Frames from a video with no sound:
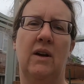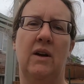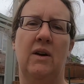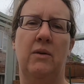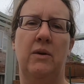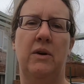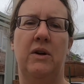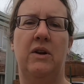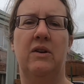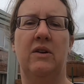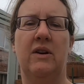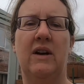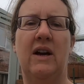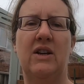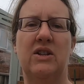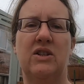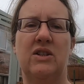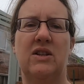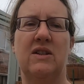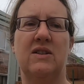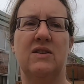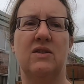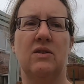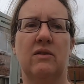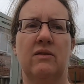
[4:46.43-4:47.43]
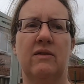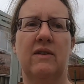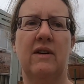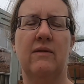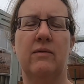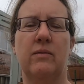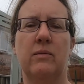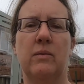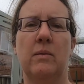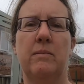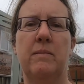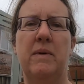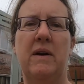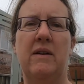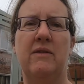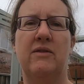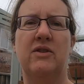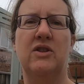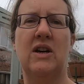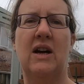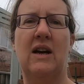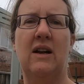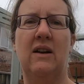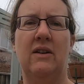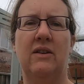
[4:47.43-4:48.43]
you can actually sort of give them a bit of
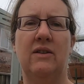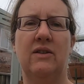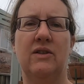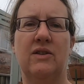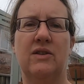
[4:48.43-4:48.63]
challenge.